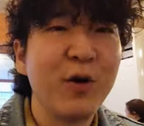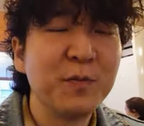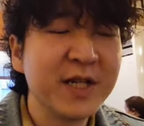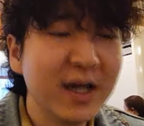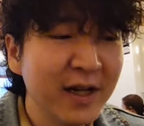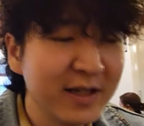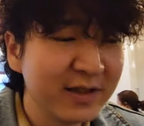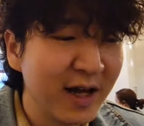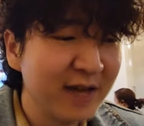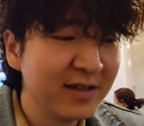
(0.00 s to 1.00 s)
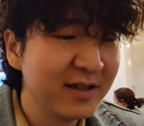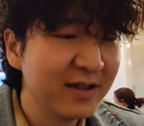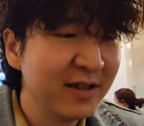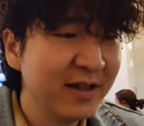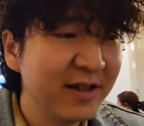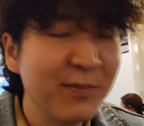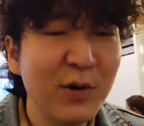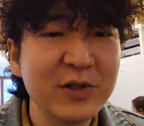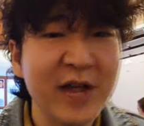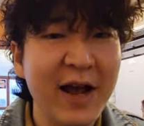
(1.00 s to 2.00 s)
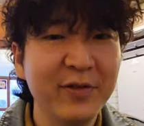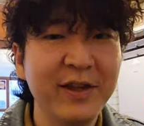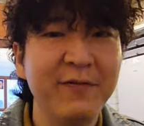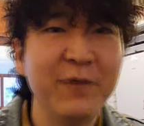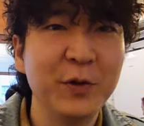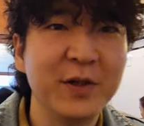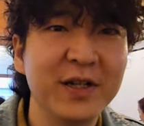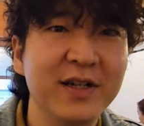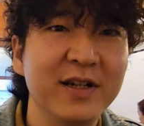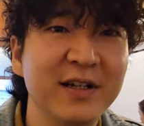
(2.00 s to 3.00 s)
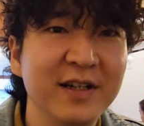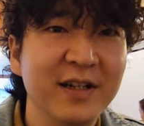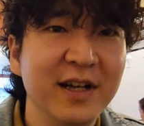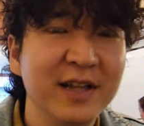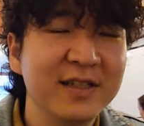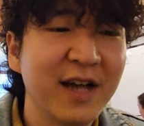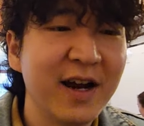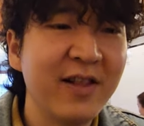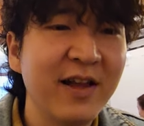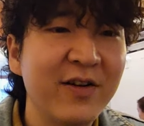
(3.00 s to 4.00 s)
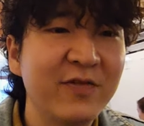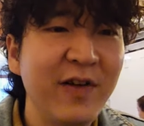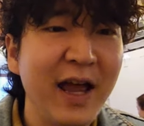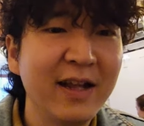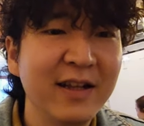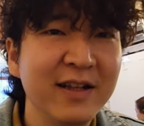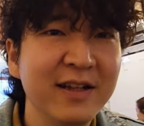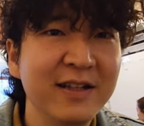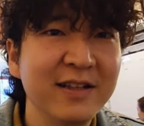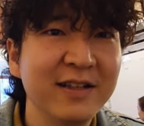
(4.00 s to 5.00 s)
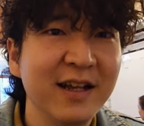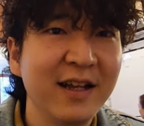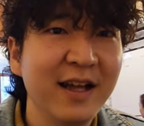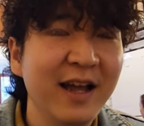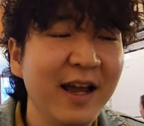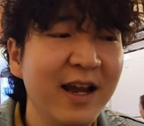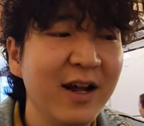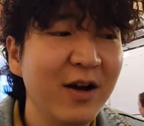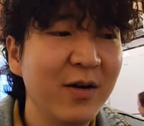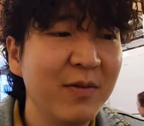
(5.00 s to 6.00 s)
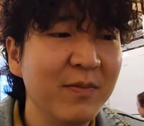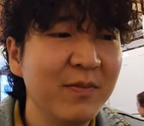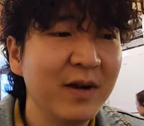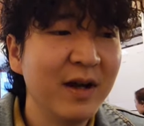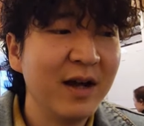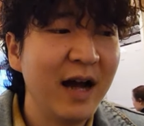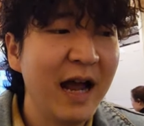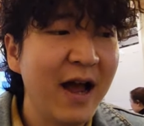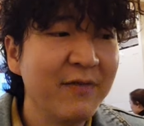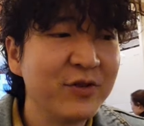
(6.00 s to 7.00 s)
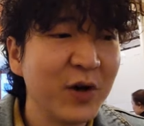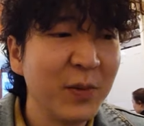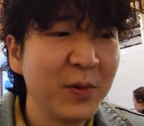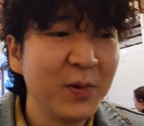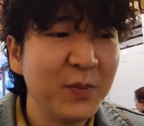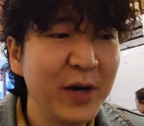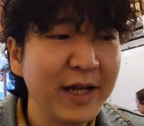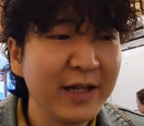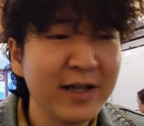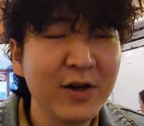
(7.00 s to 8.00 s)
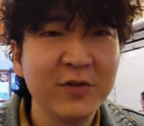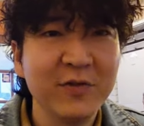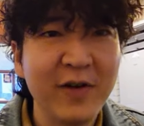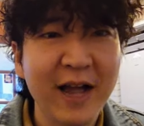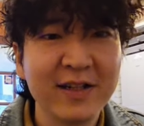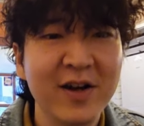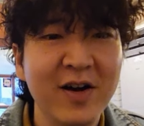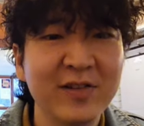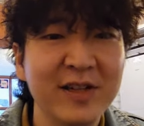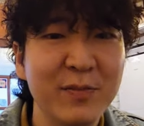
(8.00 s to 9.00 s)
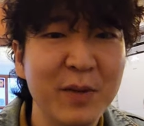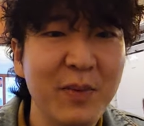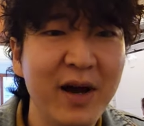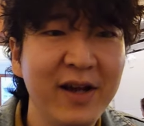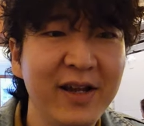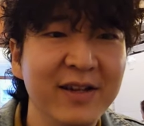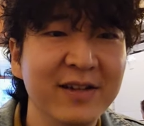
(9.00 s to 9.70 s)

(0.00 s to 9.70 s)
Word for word: Gopchang is not the, the most healthy food. It's got a lot of fat in it, and um, I have trouble breaking down fat content in my body.